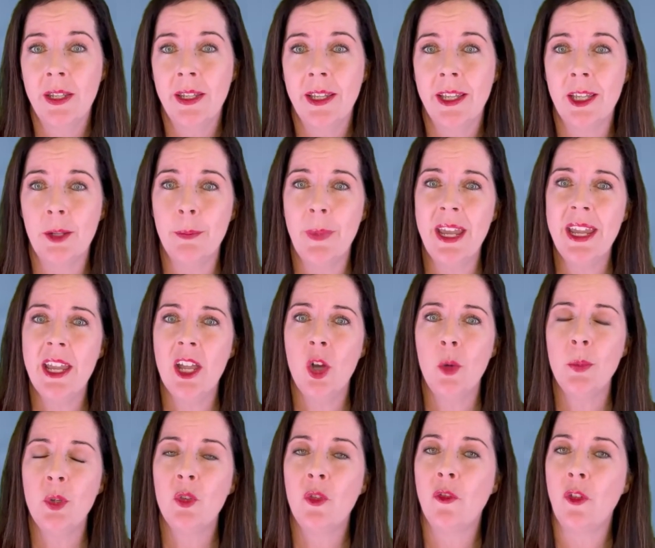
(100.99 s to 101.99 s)
It may
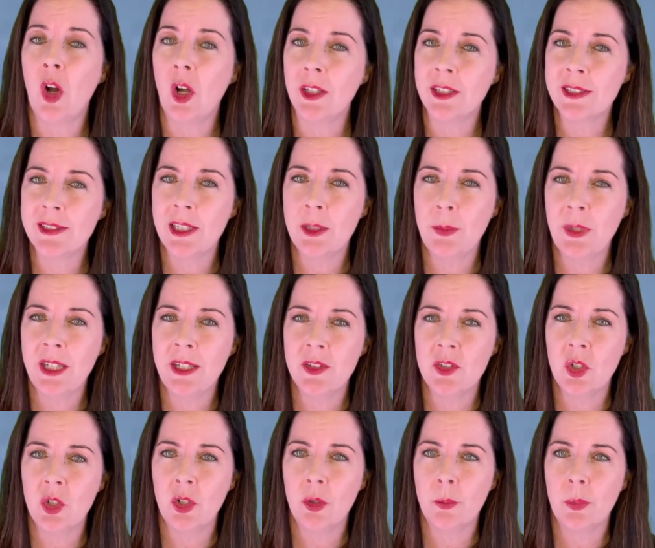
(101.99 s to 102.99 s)
help you fall asleep
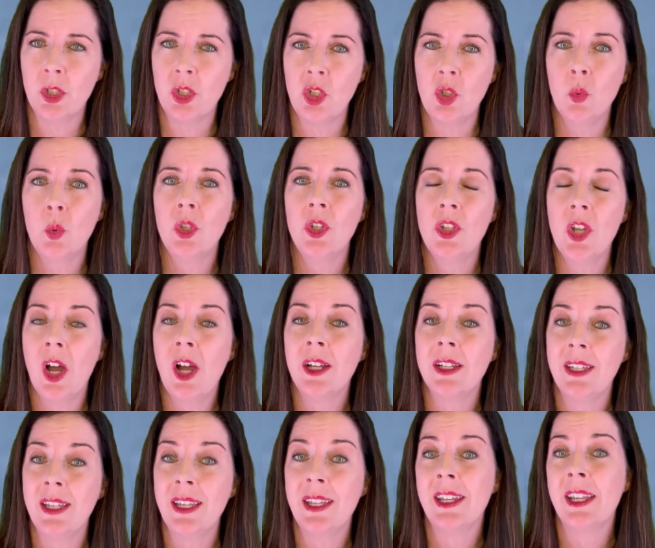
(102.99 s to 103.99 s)
easier, but you will not
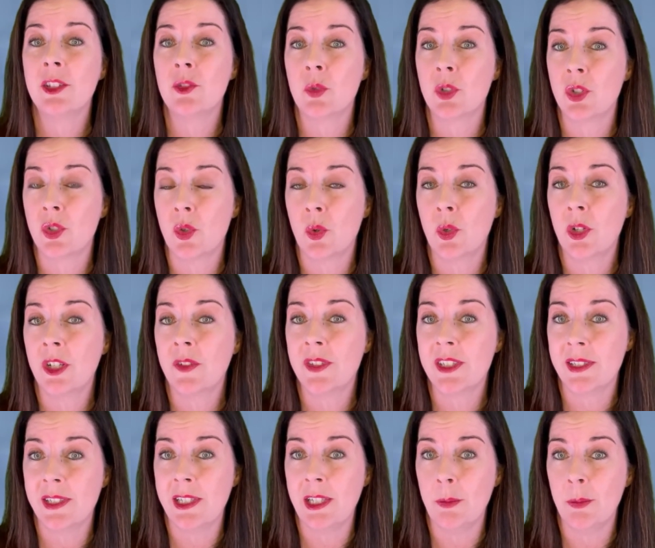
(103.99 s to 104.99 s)
get as restorative
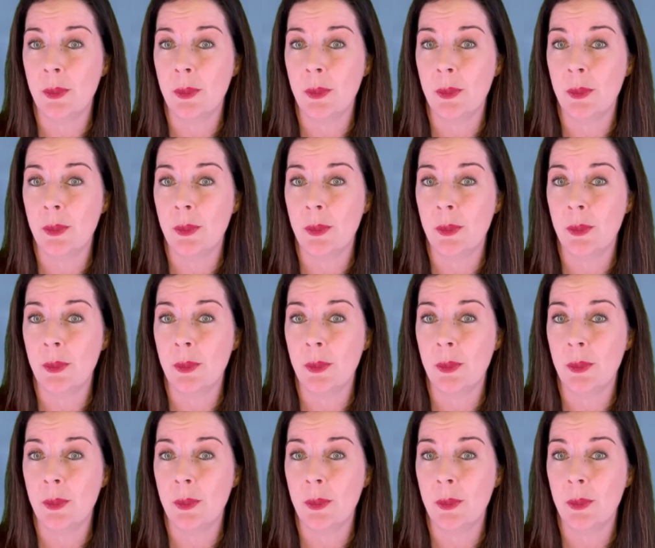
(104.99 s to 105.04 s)
sleep.